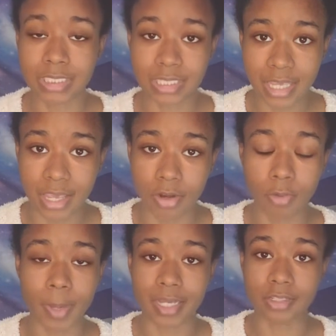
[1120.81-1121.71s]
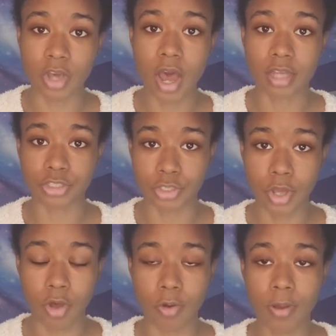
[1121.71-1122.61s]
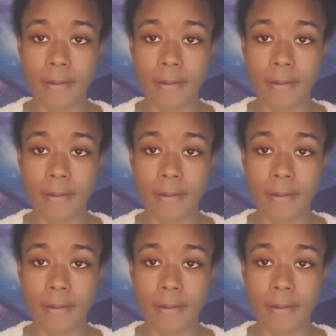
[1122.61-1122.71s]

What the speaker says: skin. Oh my gosh, no.